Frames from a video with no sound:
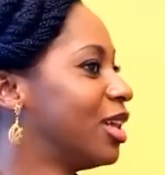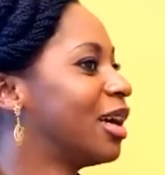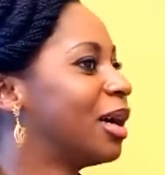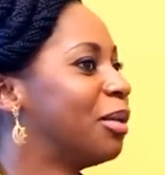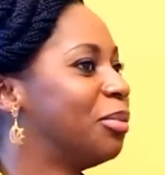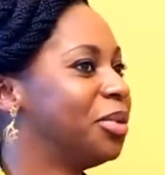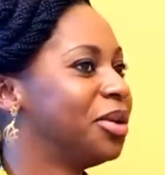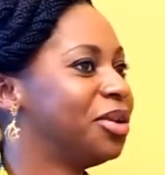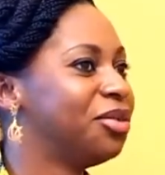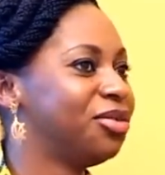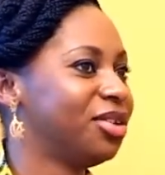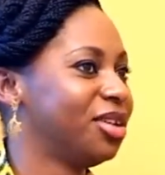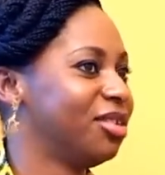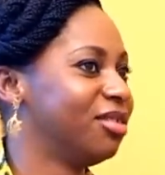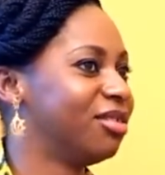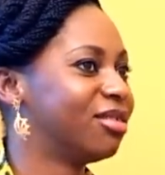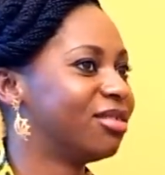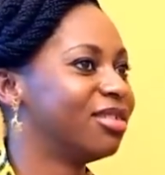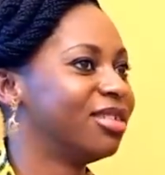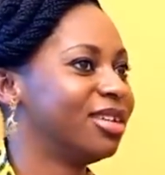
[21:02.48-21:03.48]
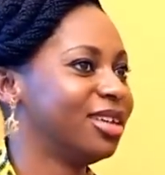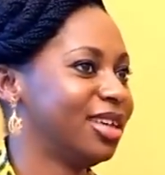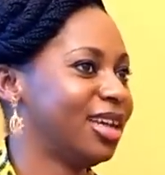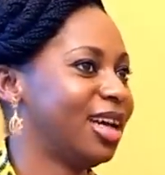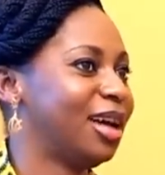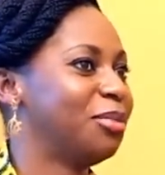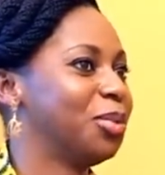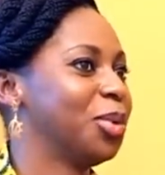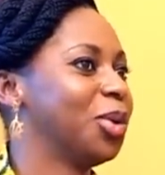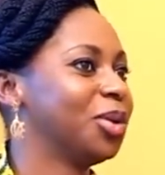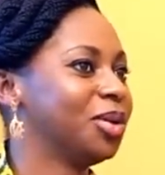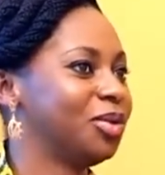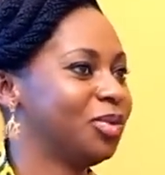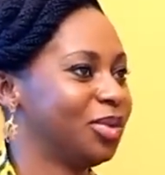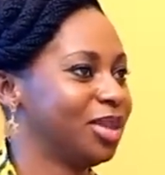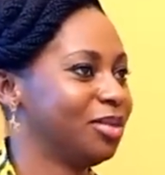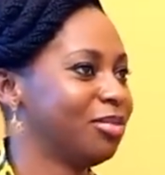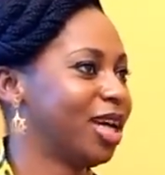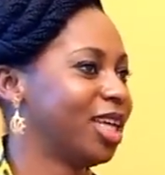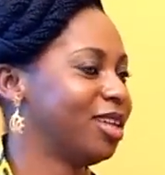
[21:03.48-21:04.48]
on a campaign trail, I'm
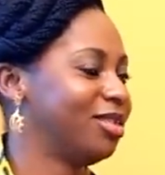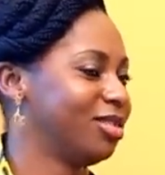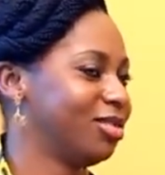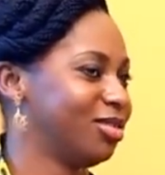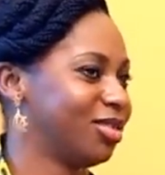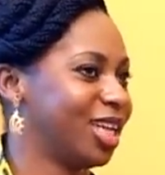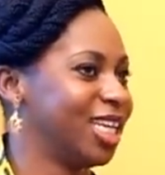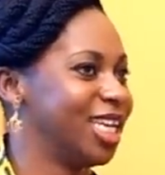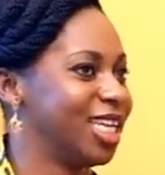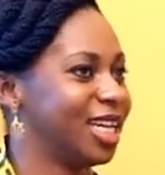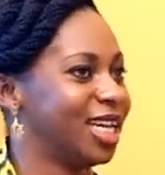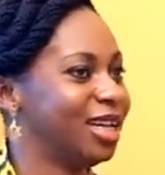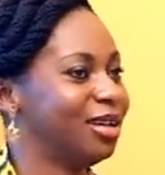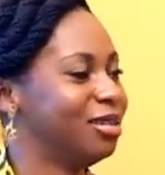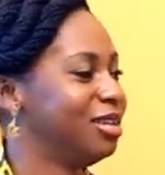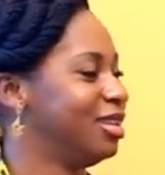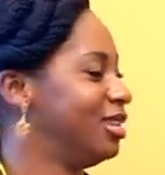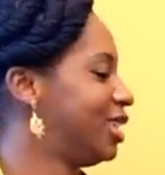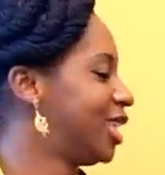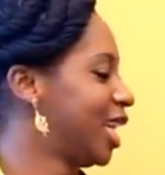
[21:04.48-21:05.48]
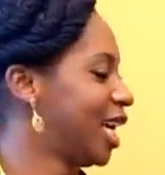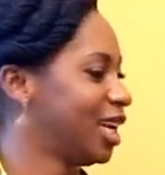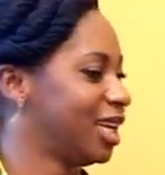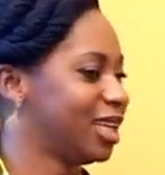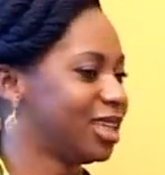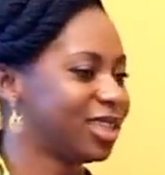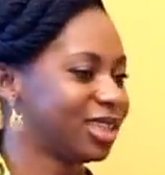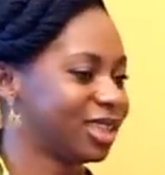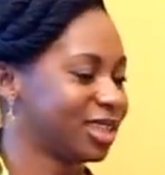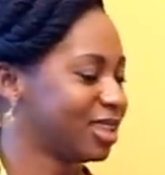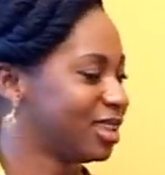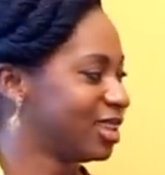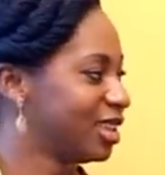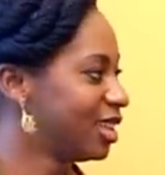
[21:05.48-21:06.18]
not with my children in church. With that kind of